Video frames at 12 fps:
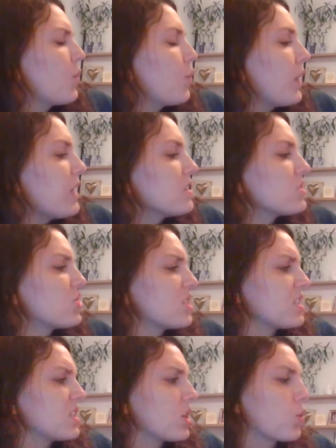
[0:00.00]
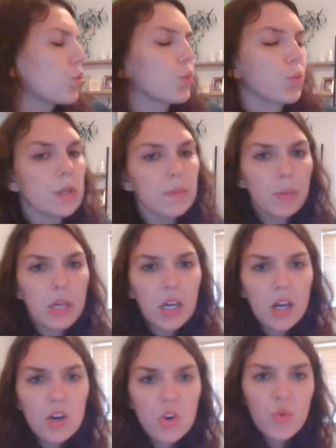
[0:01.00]
Wait just a creepy,
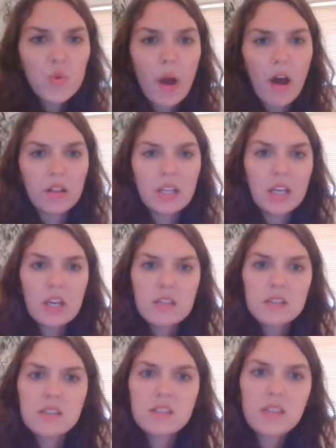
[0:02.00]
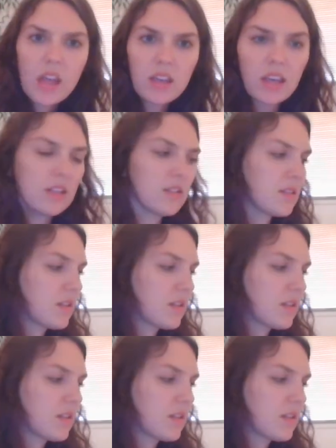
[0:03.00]
crawly second.